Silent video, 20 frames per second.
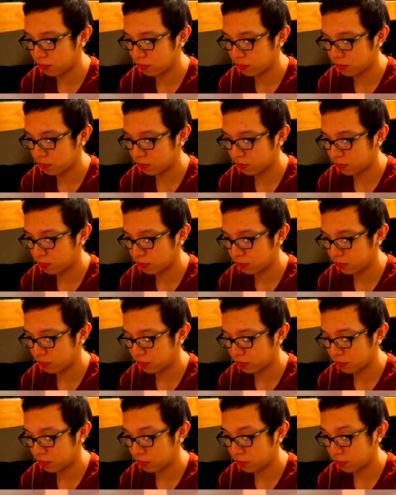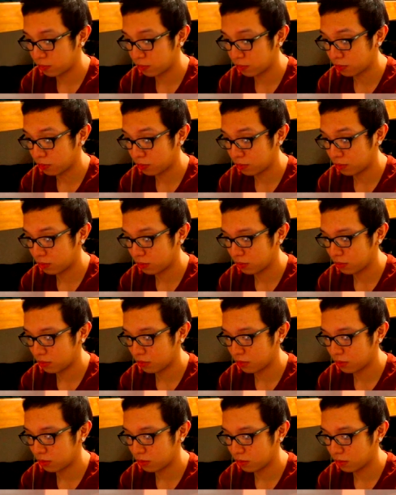
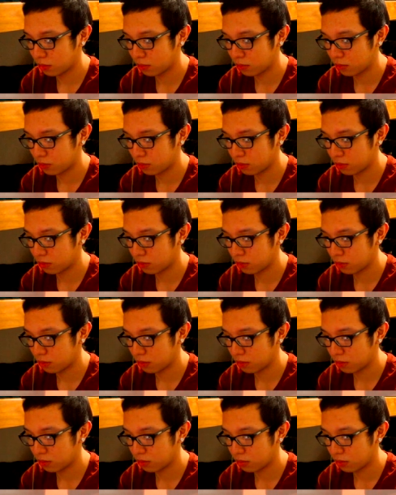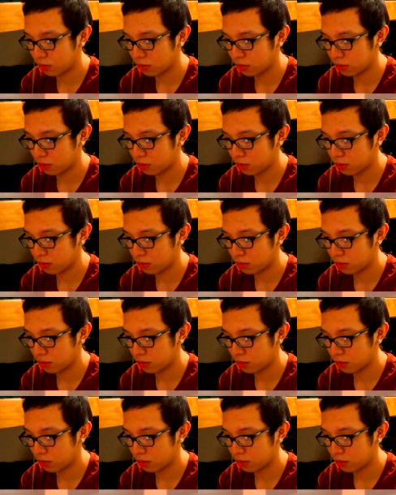(silence)